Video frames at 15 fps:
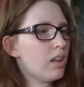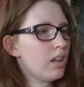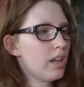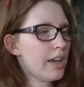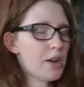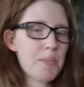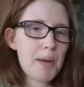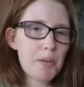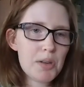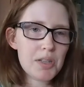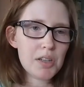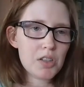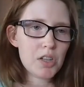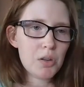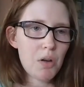I hope I
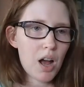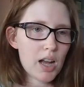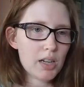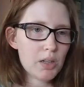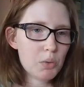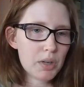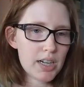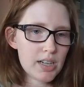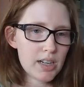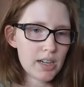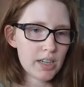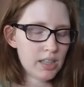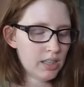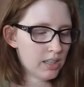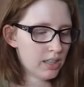wasn't too awkward.
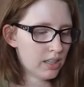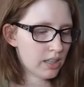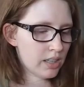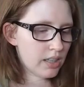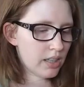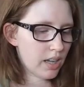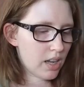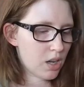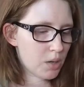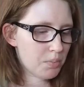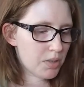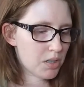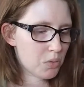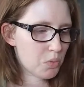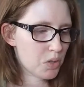I hope
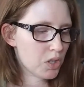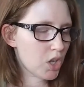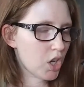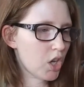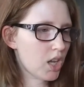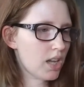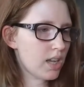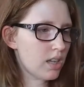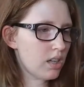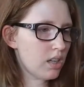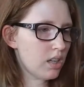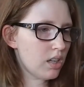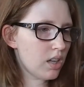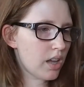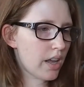this was good.
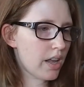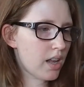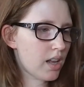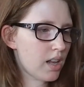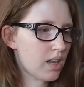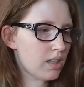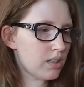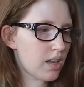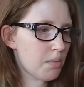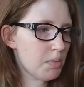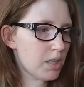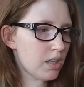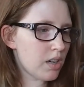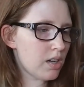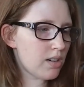Let me
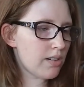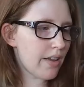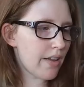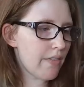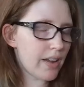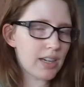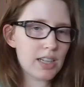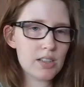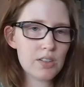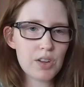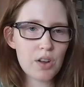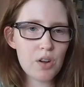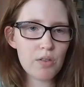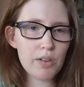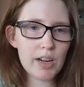know if I need to
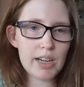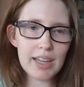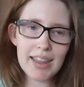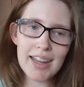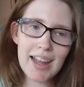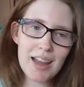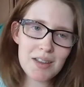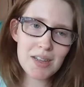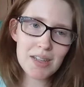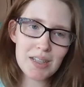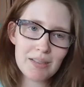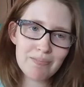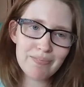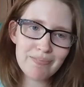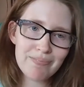go over anything else.
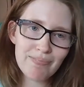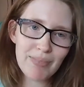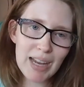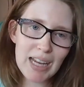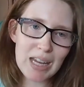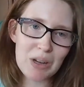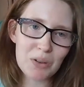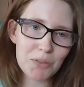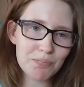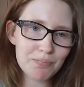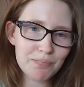Thank you.